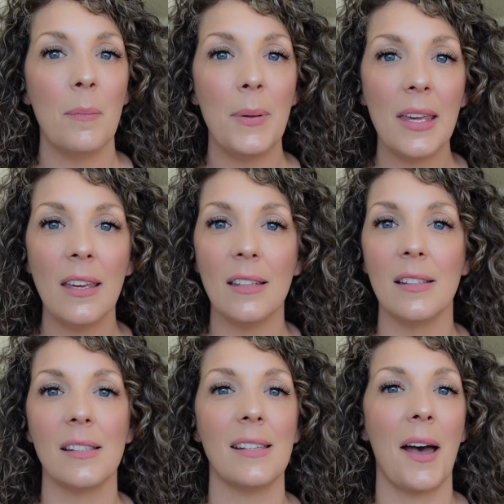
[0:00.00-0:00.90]

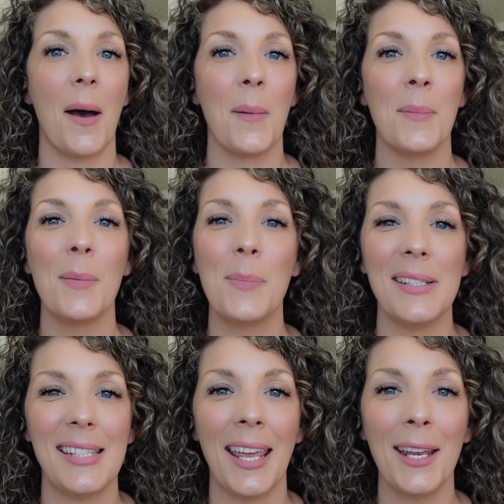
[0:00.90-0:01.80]
Beans,
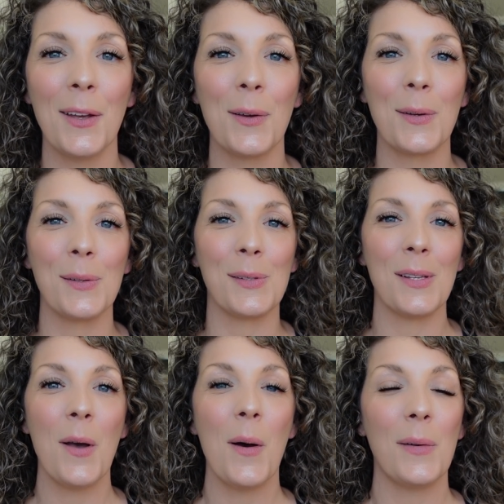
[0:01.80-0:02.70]

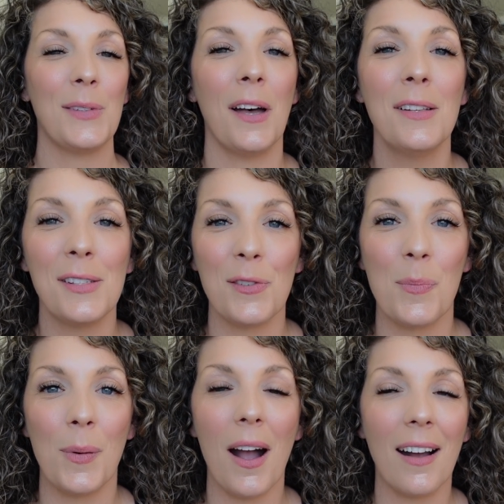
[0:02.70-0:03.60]
potatoes, tons
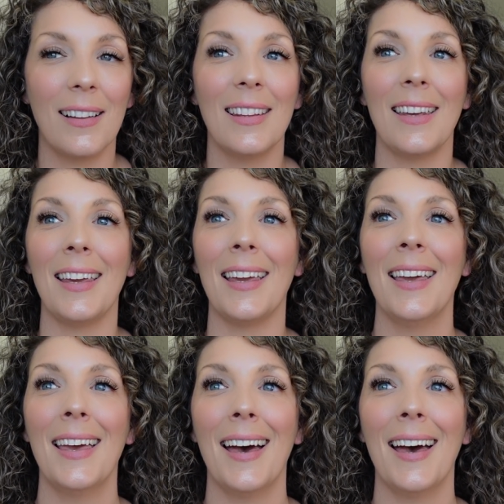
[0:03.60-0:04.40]
of broccoli,